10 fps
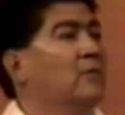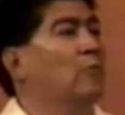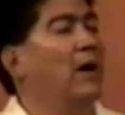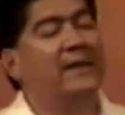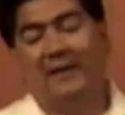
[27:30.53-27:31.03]

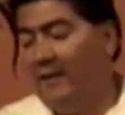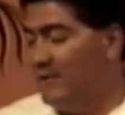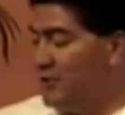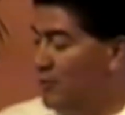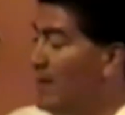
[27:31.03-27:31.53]
Walking down
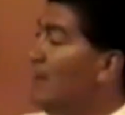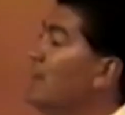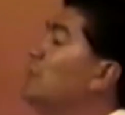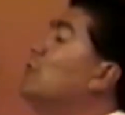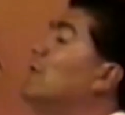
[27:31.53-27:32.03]
the street,
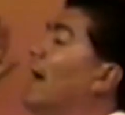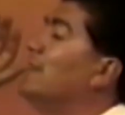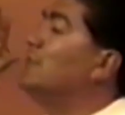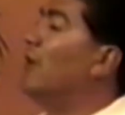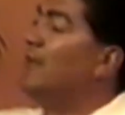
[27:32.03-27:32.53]
the two
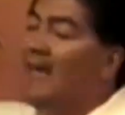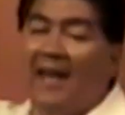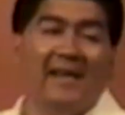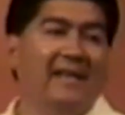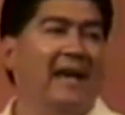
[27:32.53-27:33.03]
guys start
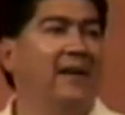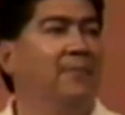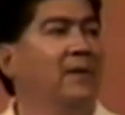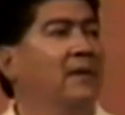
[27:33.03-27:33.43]
yelling at him.